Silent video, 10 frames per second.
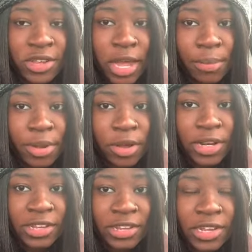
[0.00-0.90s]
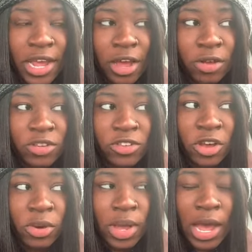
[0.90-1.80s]
to be on the DL,
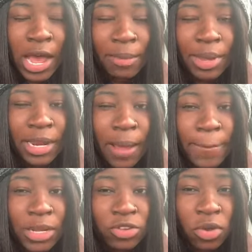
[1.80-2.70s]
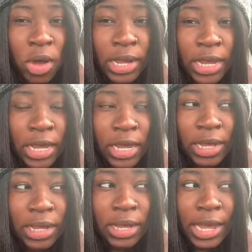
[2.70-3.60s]
so I may not be
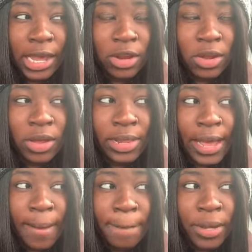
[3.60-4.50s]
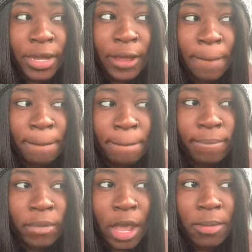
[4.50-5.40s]
talking and all that, but
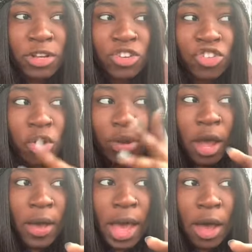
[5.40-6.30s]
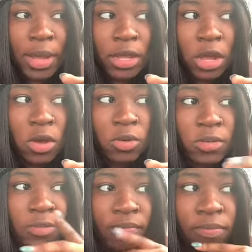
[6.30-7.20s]
I'm gonna just show y'all how it
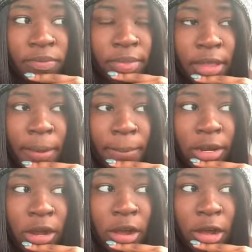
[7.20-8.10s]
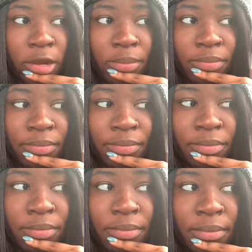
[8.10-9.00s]
goes. But
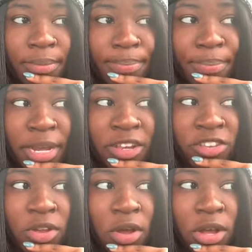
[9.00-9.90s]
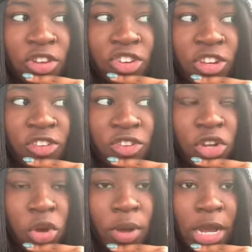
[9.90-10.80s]
based on just
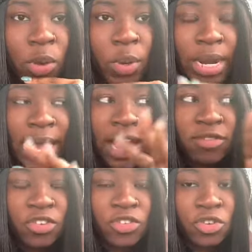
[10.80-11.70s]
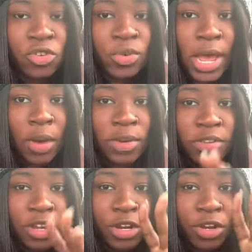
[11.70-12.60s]
knowing what I have to do, how it's
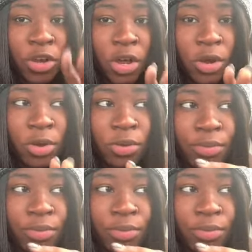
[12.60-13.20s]
gonna go,